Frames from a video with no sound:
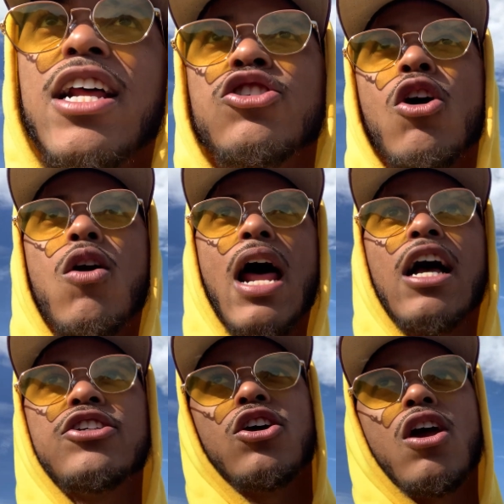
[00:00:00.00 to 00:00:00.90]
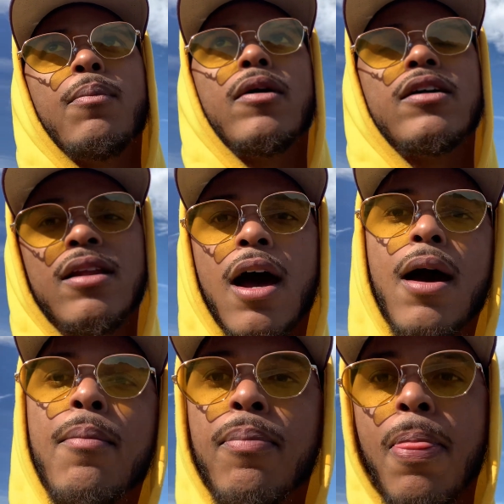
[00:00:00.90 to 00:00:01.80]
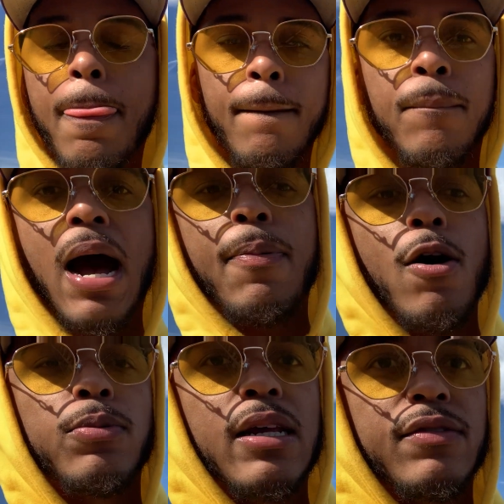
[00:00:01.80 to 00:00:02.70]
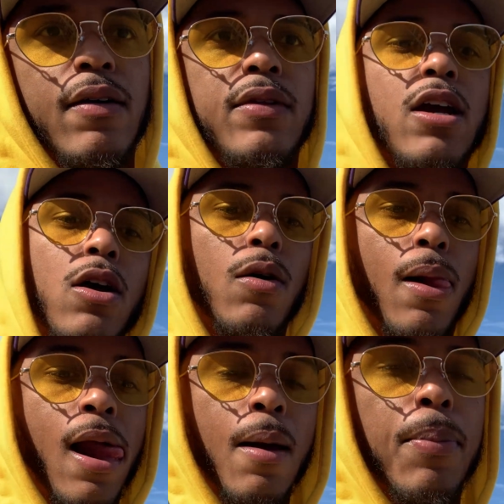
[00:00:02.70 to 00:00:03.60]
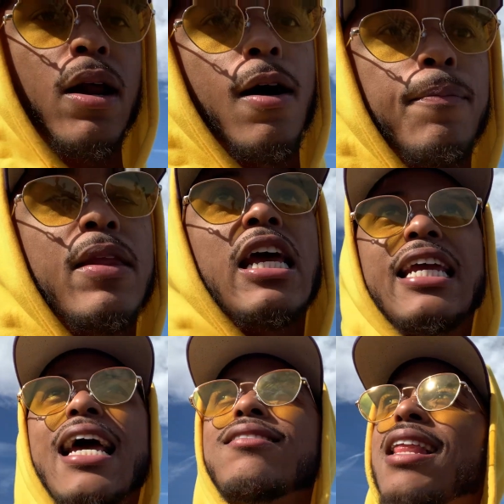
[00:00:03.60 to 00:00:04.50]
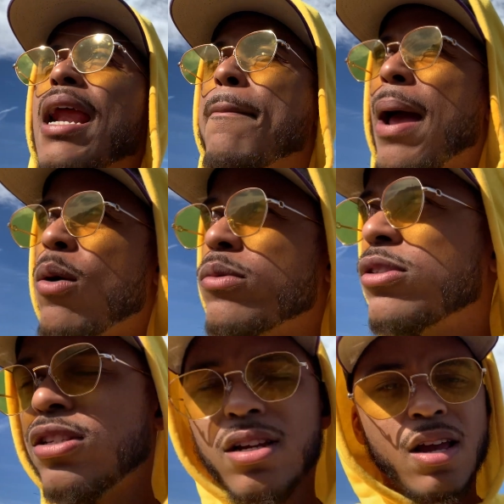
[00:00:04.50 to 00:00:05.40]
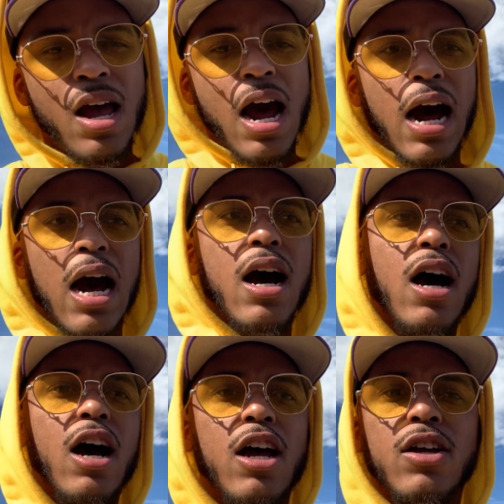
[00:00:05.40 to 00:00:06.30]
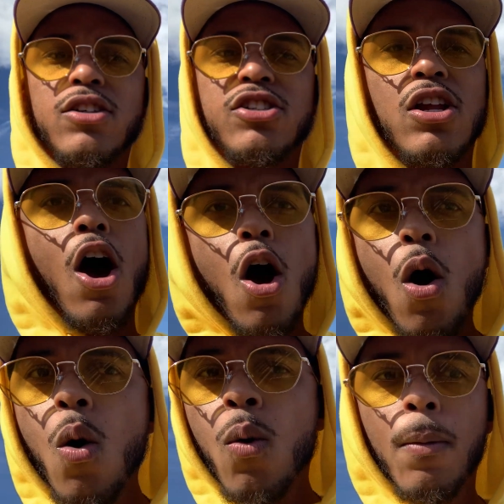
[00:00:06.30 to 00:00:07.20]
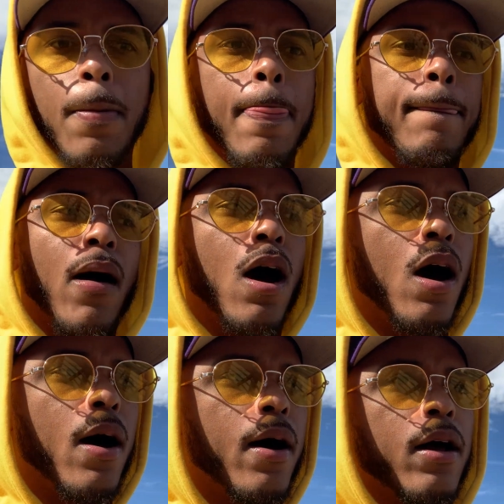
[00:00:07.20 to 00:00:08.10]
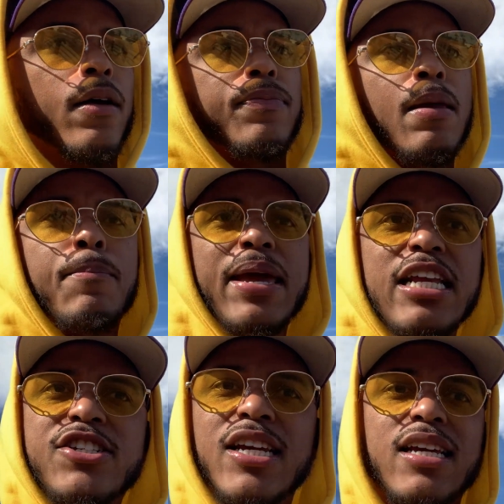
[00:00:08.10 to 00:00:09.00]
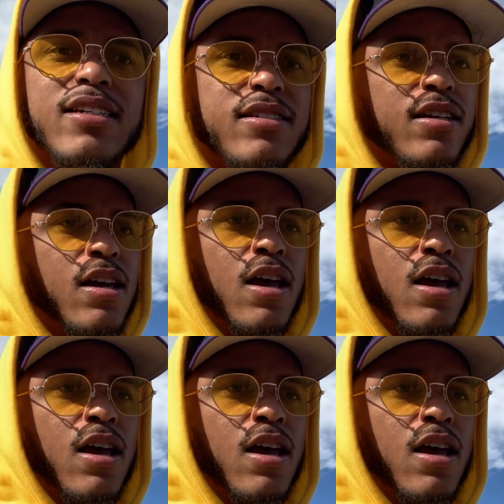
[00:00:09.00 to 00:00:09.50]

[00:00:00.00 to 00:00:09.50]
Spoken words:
a drone, I'll show y'all. But Bob Hope lives up there though. But yeah, it's a lot of mountains, snow, beaches,